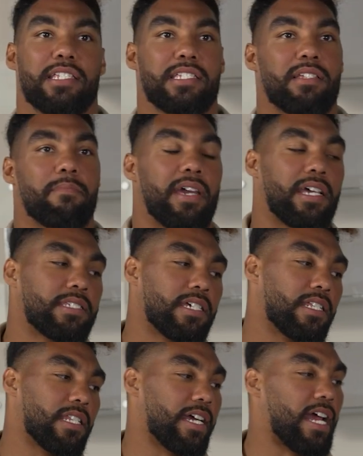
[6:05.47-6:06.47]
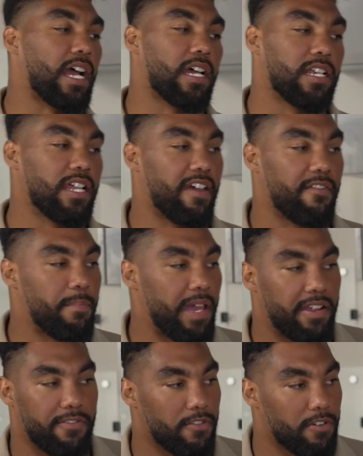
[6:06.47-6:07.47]
this is amazing. Like I couldn't have
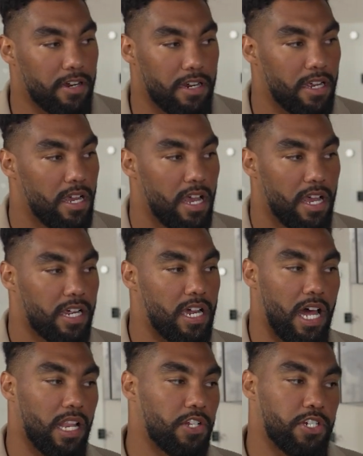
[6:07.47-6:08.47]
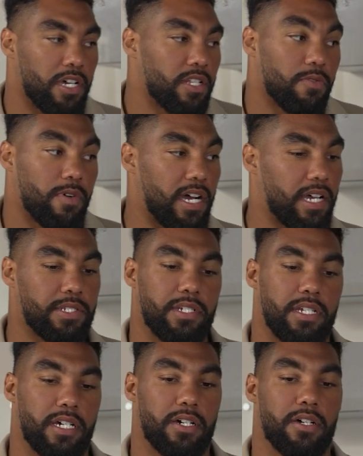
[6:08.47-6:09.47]
paid for college otherwise,
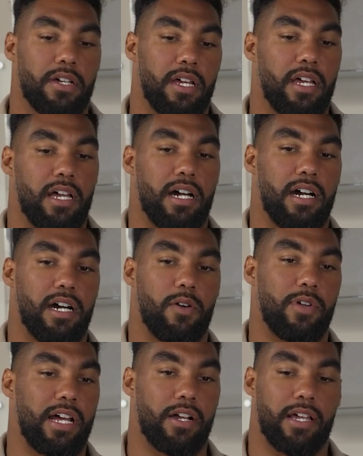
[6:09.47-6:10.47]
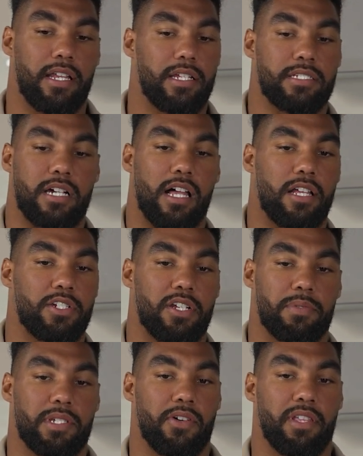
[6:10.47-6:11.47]
You know, without getting a
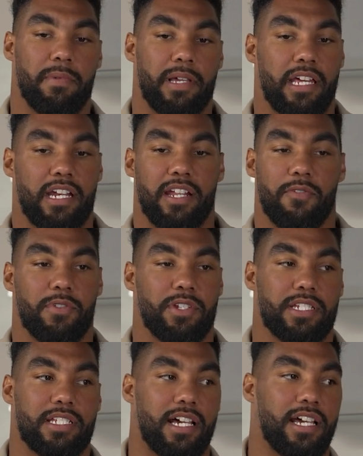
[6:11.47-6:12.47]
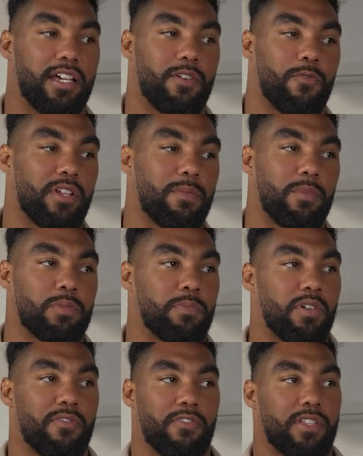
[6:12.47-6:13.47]
scholarship. So in the beginning, it was just like one of the most
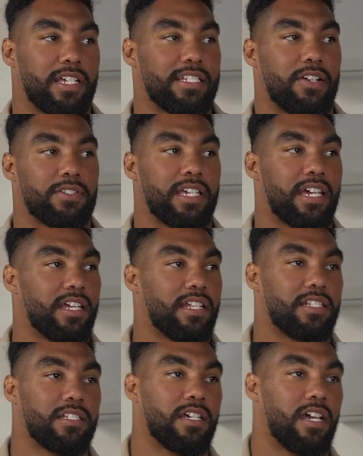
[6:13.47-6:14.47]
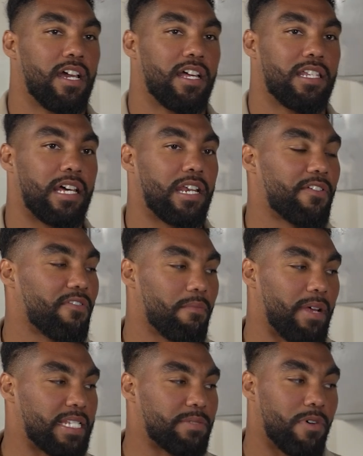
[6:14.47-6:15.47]
beautiful things. I was getting letters from
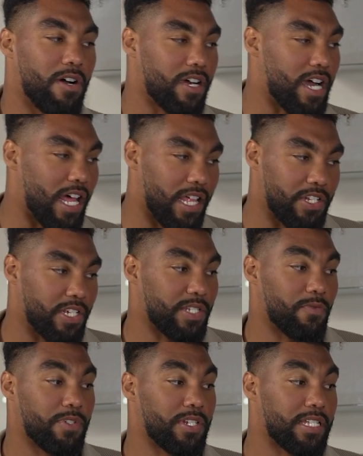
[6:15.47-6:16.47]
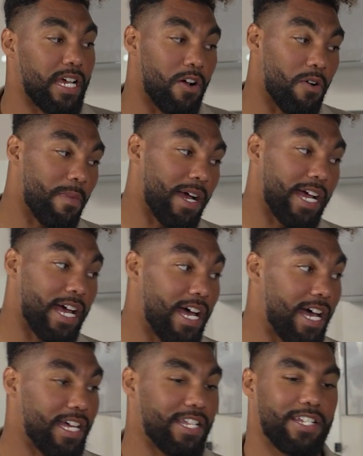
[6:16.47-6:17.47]
like small colleges and was just like, oh my
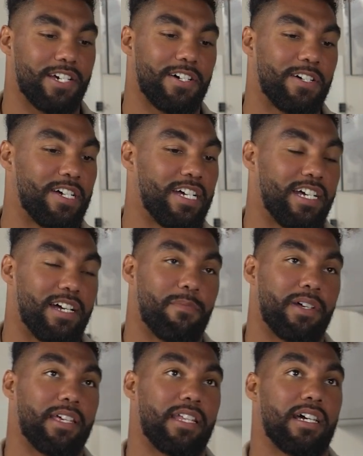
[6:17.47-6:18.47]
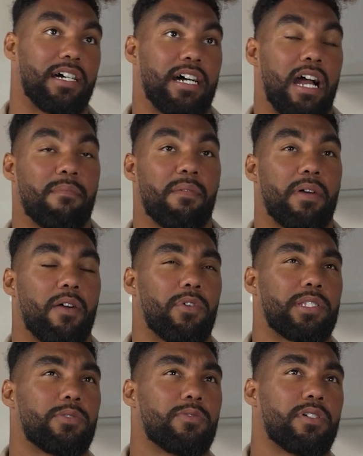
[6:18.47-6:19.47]
God, you know. But then I remember I
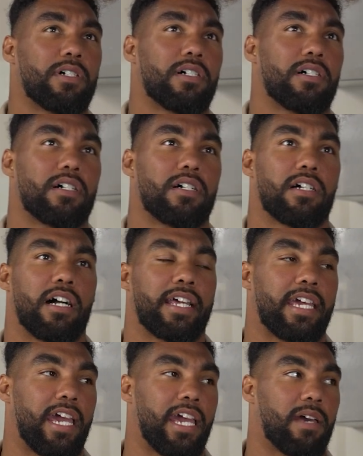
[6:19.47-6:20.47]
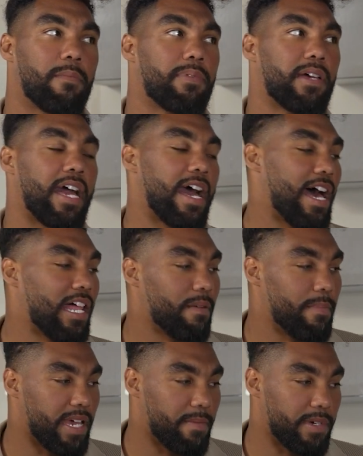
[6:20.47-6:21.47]
went to a camp at
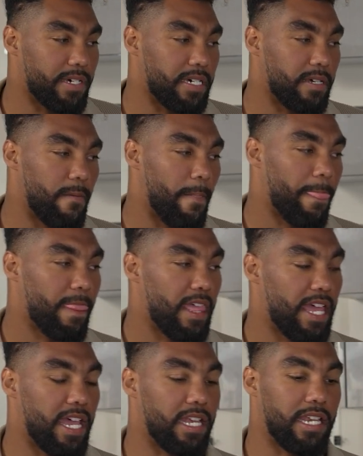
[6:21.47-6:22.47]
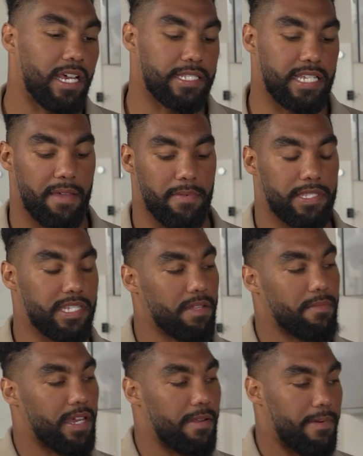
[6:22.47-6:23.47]
Alabama and Nick Saban
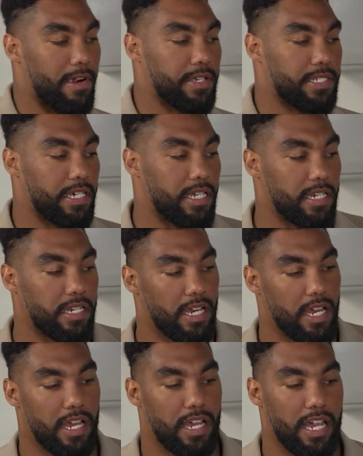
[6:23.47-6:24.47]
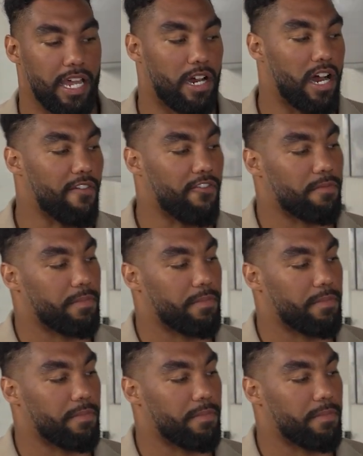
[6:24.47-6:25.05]
seen me in person and offered